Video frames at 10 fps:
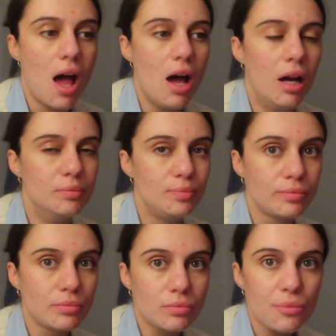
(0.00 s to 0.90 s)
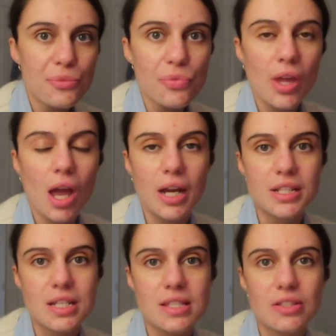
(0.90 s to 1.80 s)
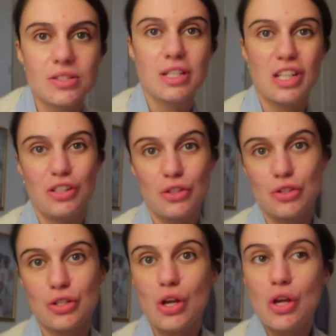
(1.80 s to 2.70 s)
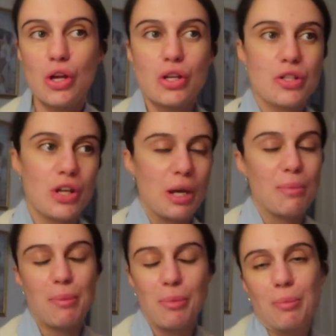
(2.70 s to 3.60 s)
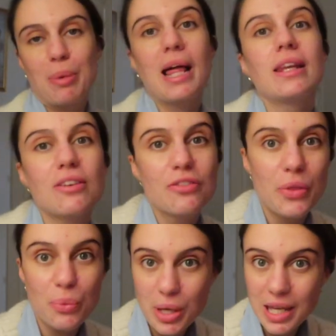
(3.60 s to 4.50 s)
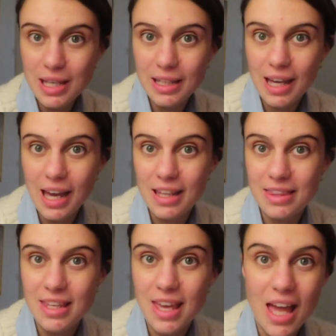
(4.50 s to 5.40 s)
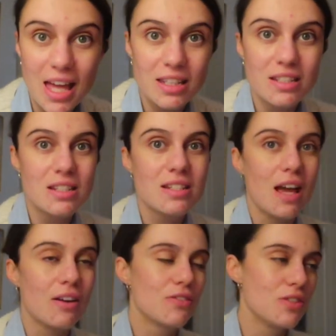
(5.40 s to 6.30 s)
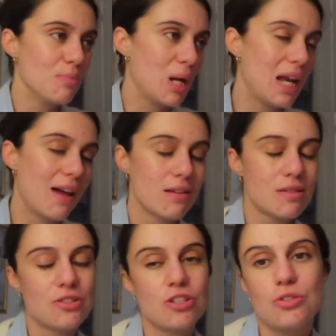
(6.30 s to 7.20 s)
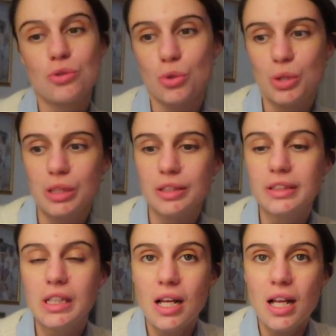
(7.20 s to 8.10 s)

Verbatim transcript: Um, I just continued doing a bit more planning for the week at the end after my last tutorial